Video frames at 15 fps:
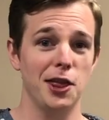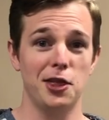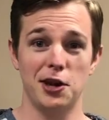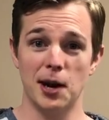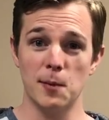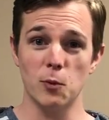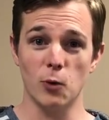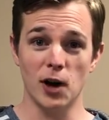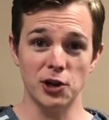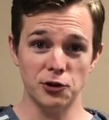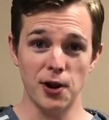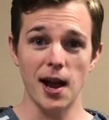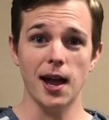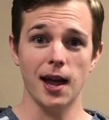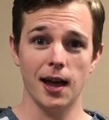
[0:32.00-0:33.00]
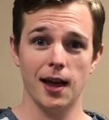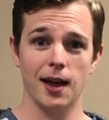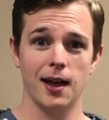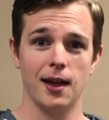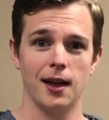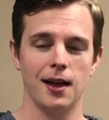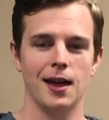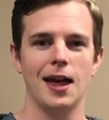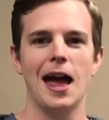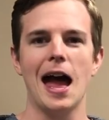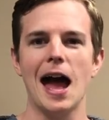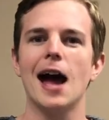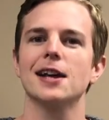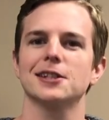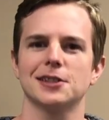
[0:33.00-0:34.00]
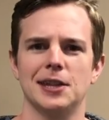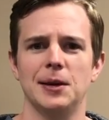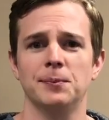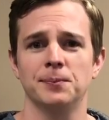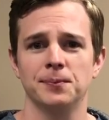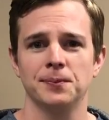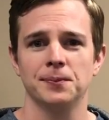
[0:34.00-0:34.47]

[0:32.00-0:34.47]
The number one trick? Ask them.